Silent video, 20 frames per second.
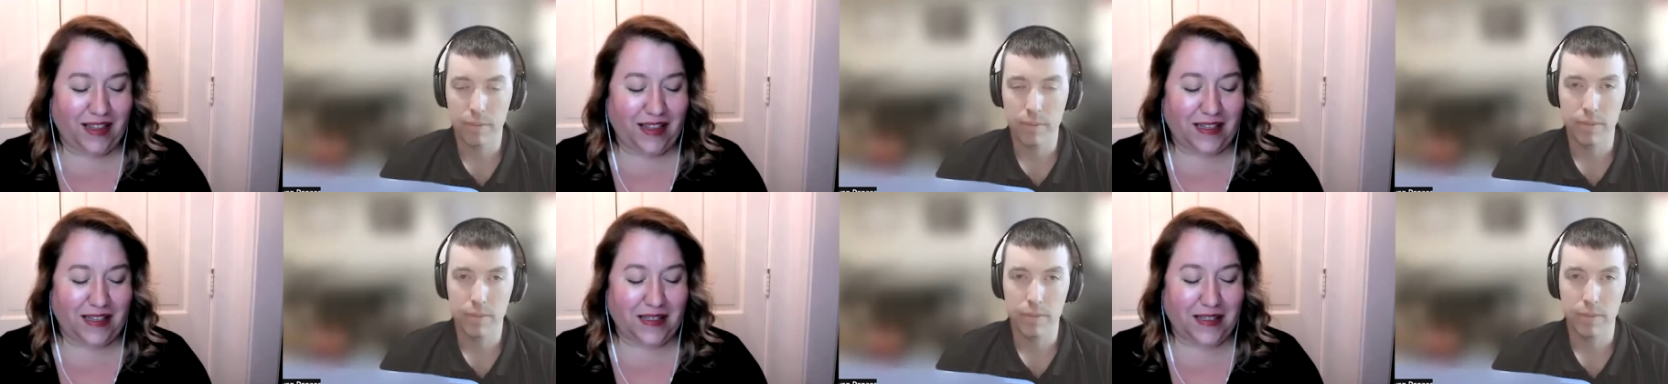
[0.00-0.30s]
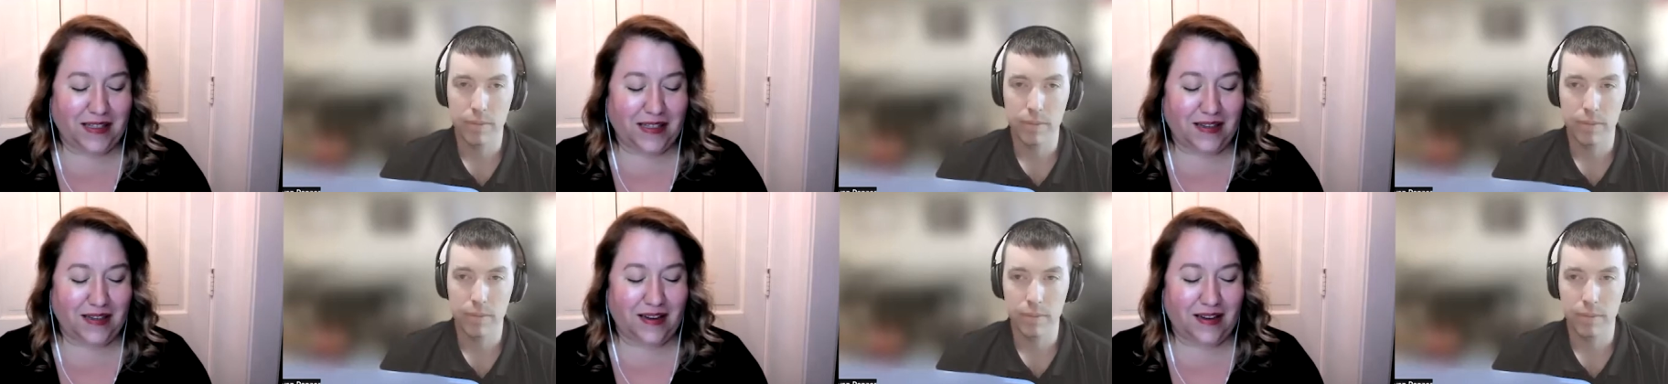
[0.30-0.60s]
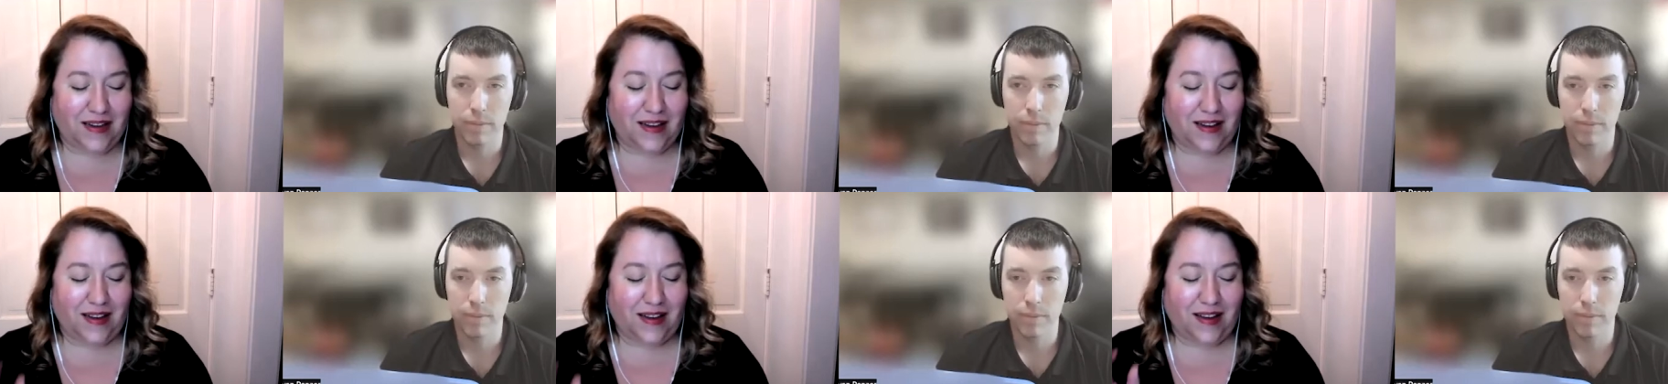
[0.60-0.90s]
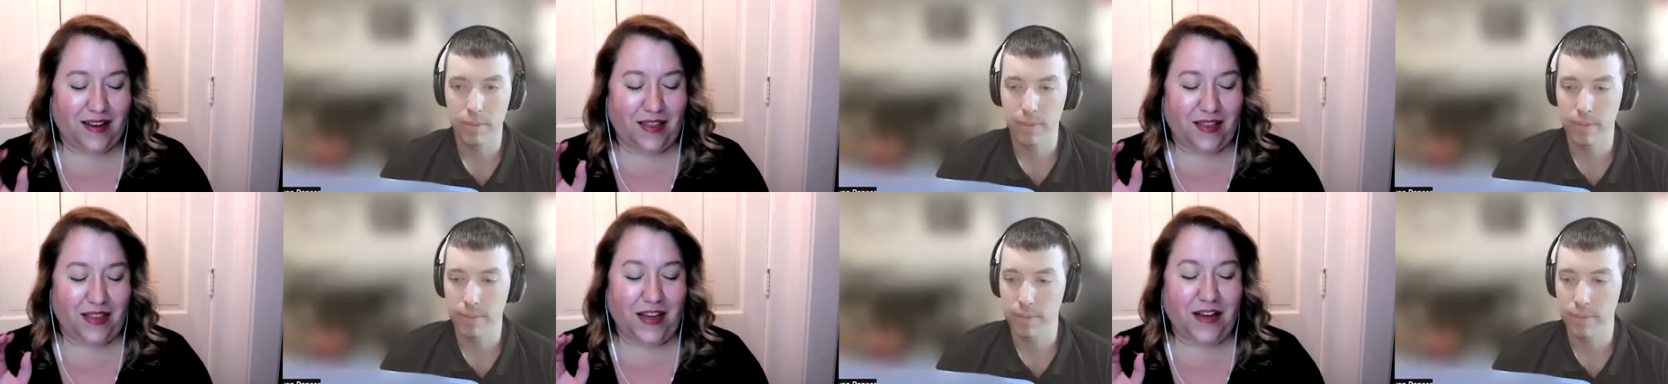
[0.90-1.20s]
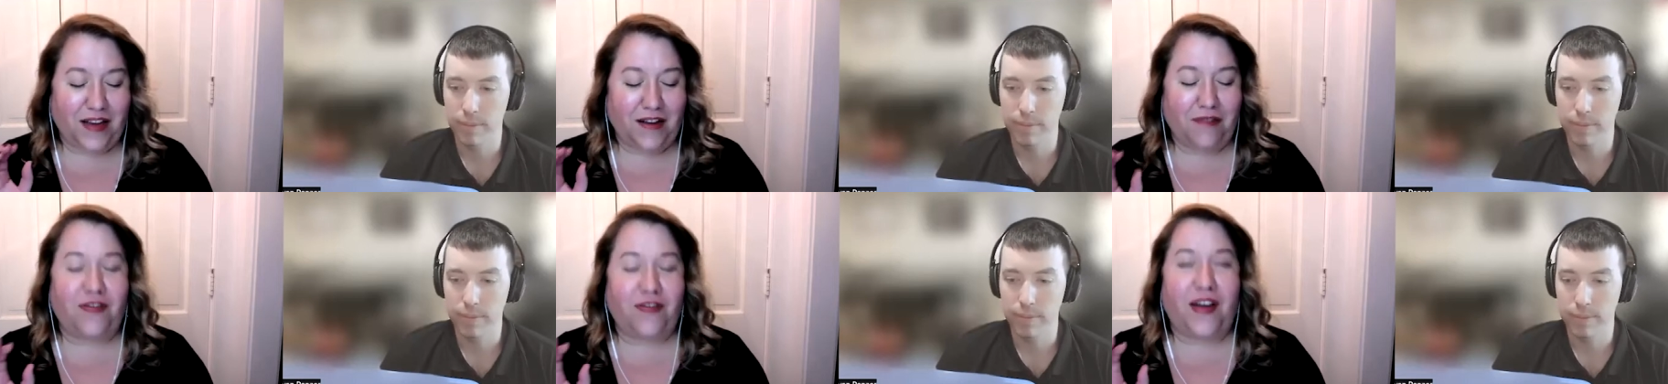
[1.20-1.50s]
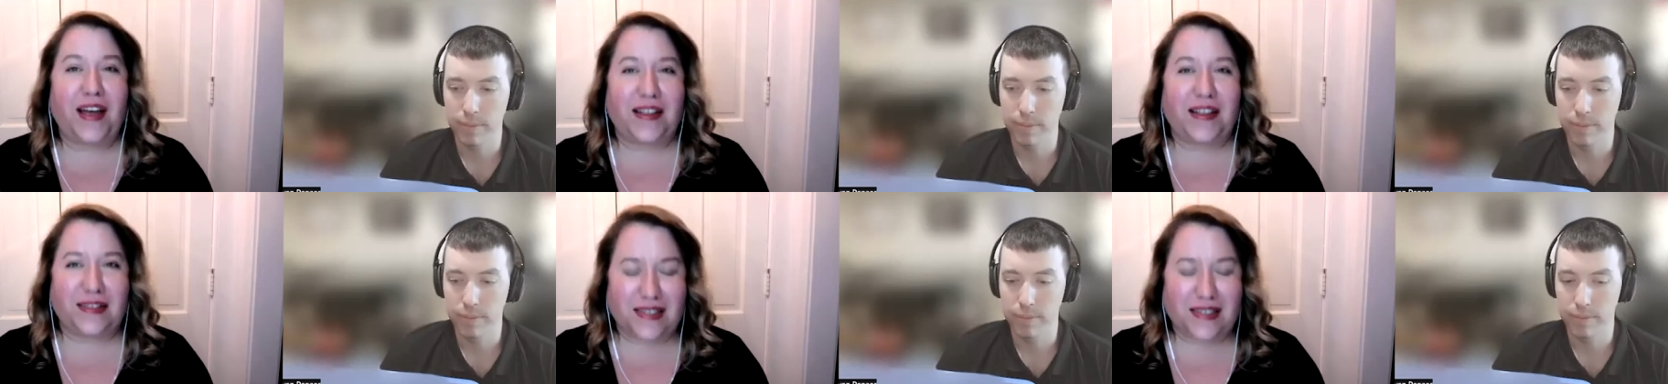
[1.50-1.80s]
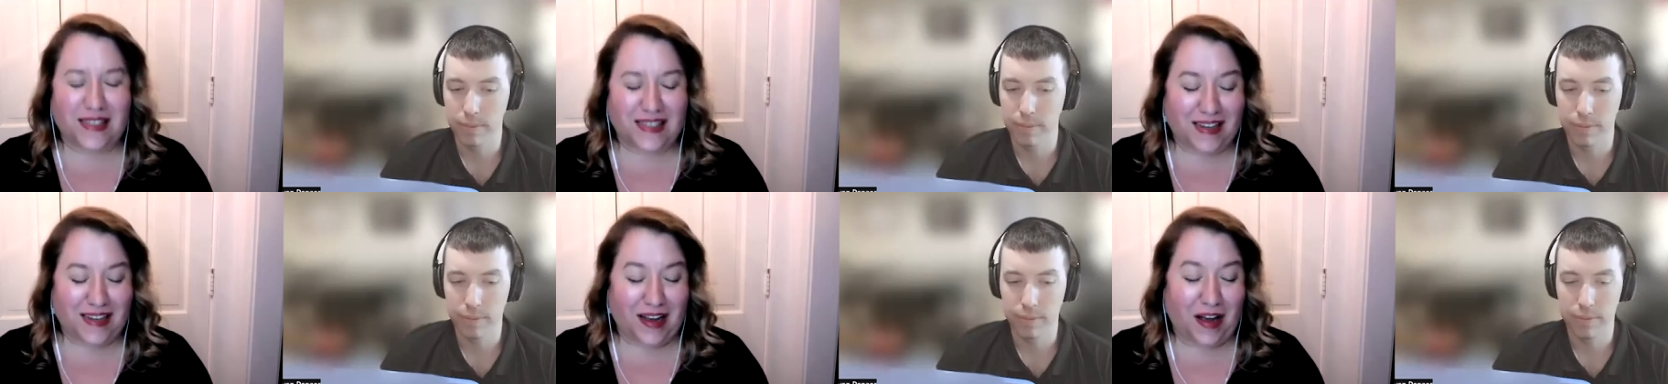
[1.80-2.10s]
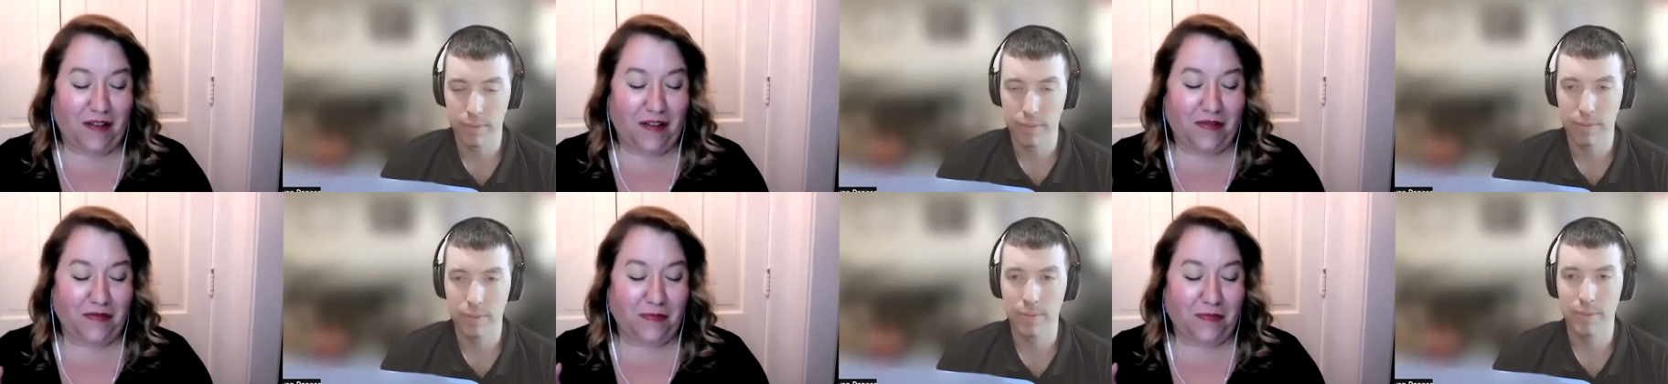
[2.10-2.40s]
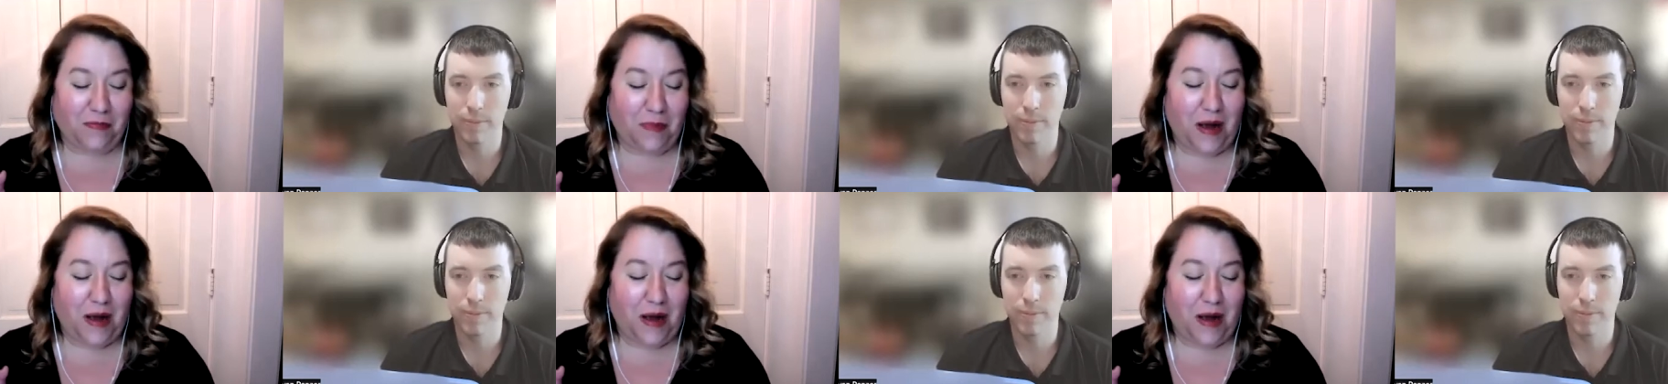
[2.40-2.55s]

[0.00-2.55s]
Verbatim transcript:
Speaker 1: this the events of